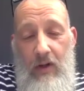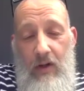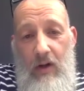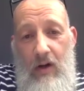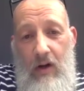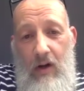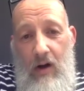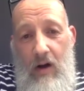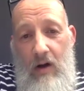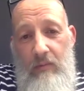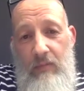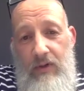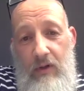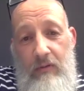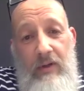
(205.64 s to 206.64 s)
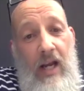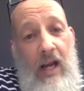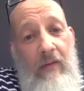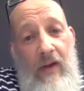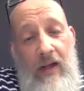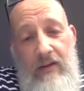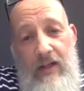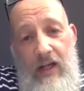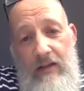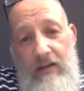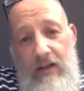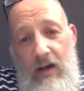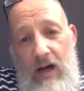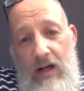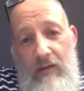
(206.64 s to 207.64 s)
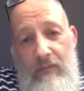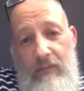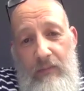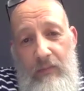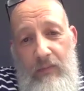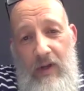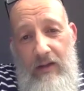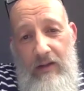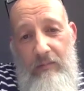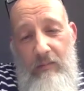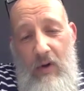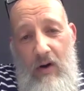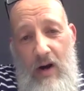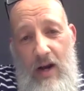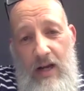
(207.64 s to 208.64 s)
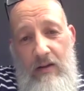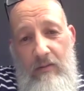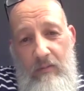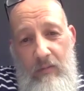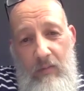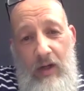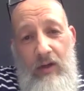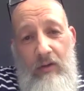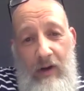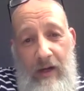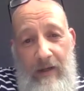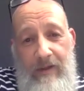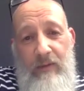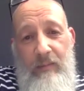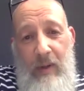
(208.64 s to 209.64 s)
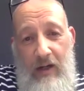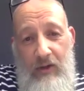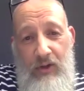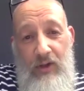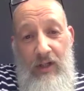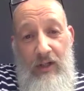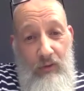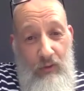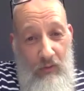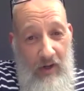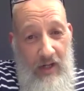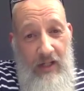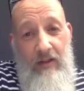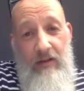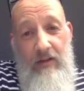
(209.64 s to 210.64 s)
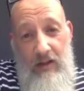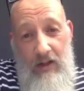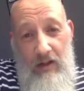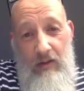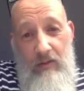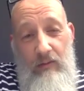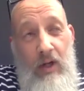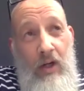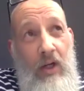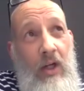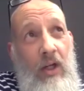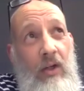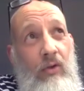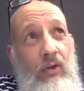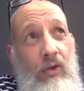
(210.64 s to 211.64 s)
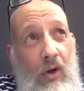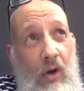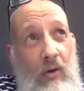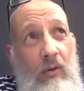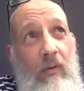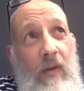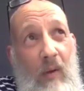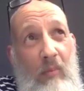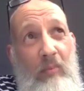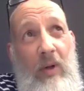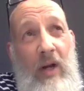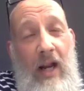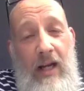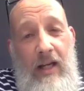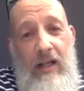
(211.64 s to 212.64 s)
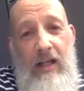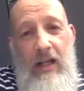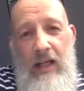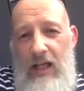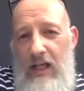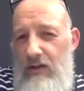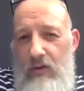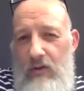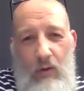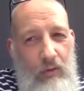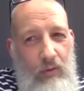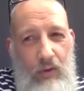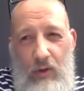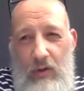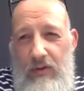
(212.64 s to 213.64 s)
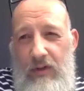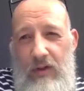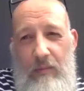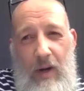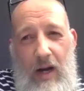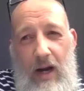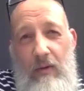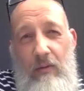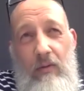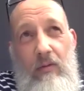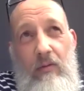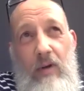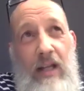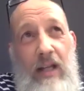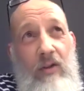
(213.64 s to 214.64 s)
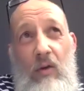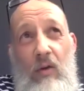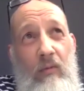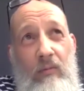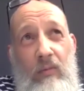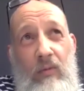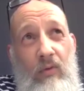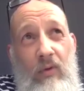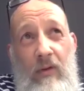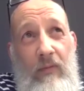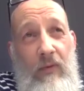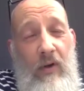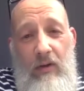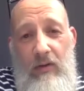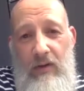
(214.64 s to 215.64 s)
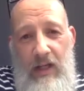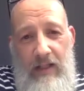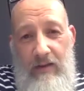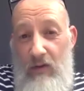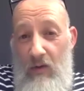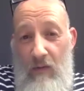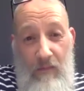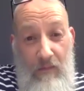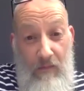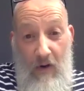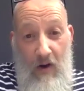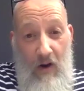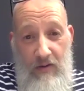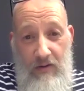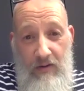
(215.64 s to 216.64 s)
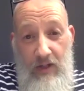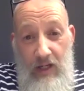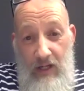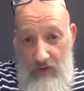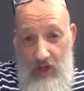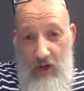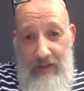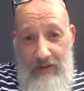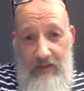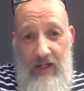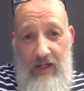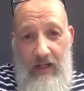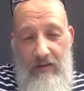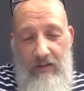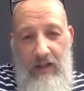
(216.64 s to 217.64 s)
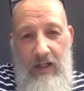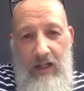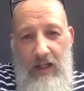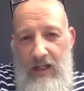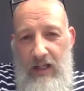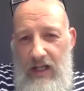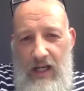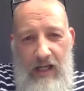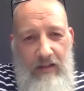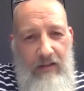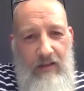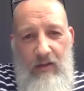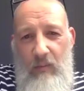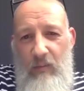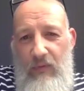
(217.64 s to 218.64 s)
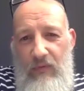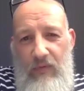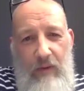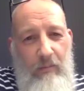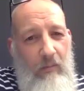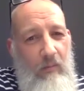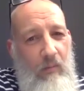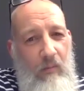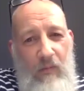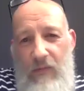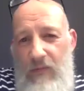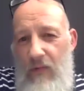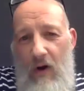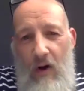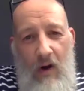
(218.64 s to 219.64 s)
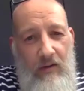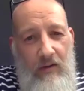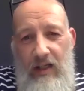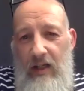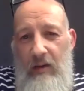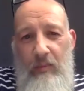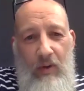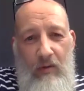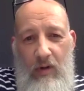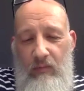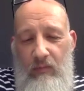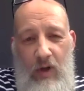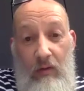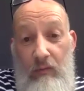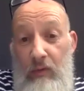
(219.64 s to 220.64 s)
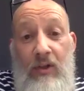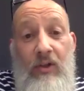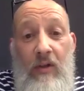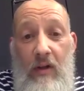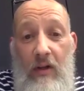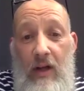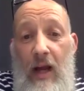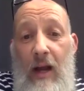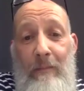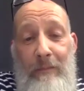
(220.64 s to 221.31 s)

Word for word: Um, so yeah, that that's kind of that's my my greatest passion is trying to show that play. It's not just about. It's not trivial. It's not fun, even though it is. Mm-hmm. It's something far deeper and, and richer than that.